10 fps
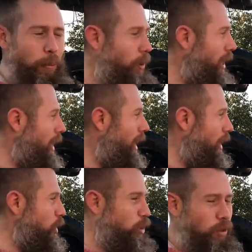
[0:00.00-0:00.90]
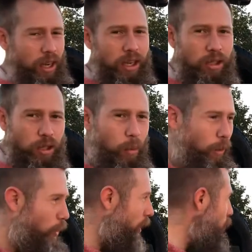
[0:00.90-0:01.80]
pretty nice truck. So we're
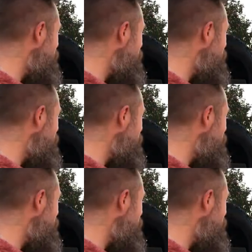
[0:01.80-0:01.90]
going to